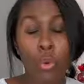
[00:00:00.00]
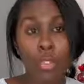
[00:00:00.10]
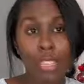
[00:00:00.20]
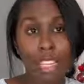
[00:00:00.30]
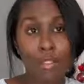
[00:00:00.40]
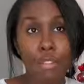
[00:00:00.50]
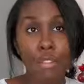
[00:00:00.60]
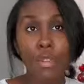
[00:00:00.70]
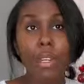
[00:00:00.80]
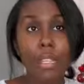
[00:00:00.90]
was given
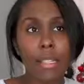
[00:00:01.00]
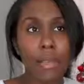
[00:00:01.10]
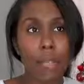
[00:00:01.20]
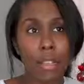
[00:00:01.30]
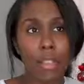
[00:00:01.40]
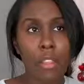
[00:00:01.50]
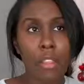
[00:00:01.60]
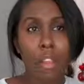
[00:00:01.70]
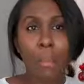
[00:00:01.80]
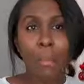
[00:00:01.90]
to Elizabeth
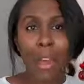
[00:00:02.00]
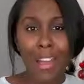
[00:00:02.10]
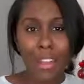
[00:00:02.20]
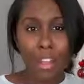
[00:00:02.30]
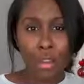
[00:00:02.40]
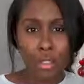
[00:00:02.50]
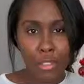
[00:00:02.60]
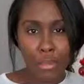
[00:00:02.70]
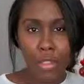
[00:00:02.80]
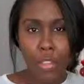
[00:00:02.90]
by their
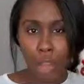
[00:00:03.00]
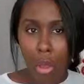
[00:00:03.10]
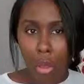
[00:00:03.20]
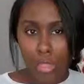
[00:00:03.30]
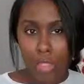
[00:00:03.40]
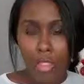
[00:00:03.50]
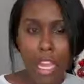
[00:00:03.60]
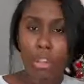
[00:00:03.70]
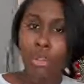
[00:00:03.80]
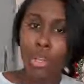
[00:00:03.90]
cousin, Mr. Collins.
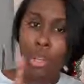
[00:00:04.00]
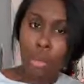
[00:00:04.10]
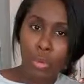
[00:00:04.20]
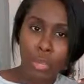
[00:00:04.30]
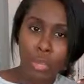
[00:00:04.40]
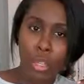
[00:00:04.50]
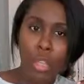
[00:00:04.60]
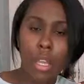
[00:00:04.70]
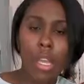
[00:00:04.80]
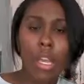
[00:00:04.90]
Now note,
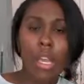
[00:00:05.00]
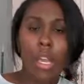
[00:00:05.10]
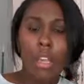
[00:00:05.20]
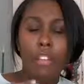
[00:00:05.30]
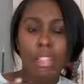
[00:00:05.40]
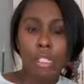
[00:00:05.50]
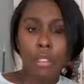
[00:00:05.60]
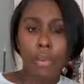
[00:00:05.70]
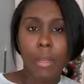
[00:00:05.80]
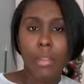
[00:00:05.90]
if
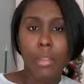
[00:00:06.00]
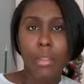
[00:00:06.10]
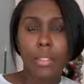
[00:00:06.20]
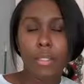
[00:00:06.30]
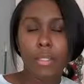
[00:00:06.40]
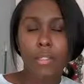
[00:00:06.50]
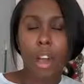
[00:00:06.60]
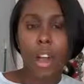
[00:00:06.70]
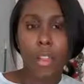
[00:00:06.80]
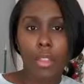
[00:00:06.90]
Elizabeth's
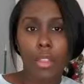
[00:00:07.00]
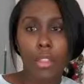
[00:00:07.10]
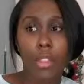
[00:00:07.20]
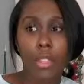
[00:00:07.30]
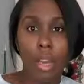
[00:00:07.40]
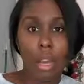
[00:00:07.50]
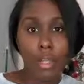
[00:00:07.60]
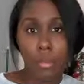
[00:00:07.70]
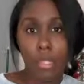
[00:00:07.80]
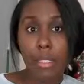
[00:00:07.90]
father
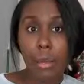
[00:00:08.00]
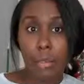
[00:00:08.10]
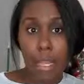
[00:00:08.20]
dies, Mr.